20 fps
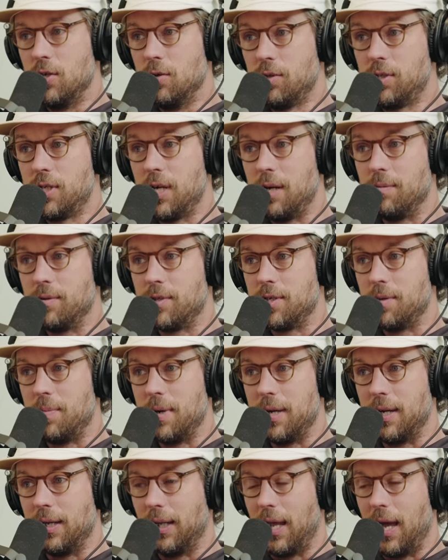you seemed to
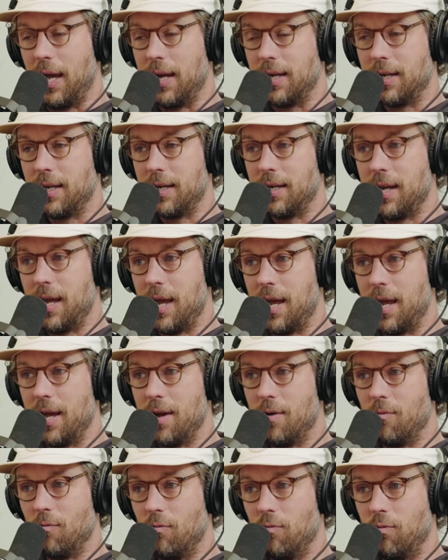be like
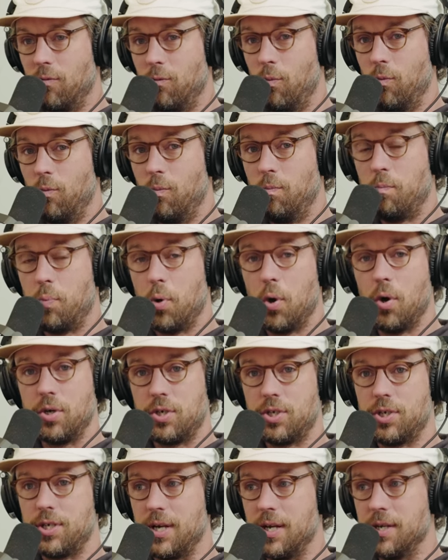
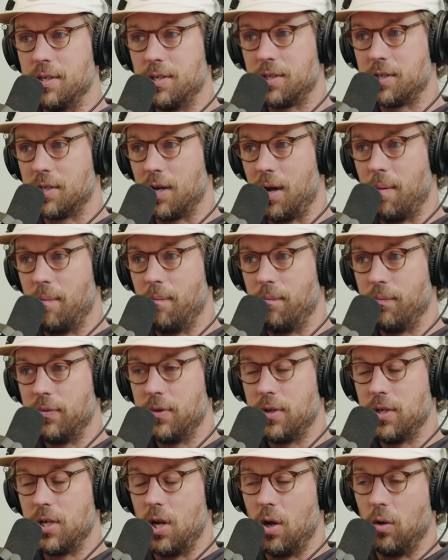pushed into some,
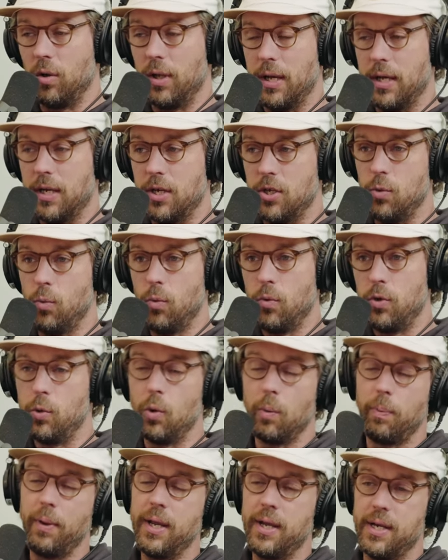you know, like you you
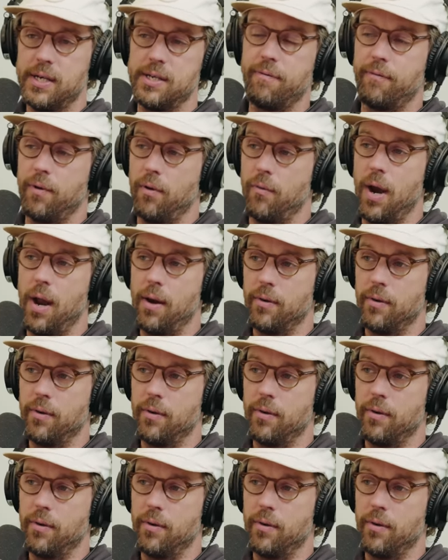were playing a different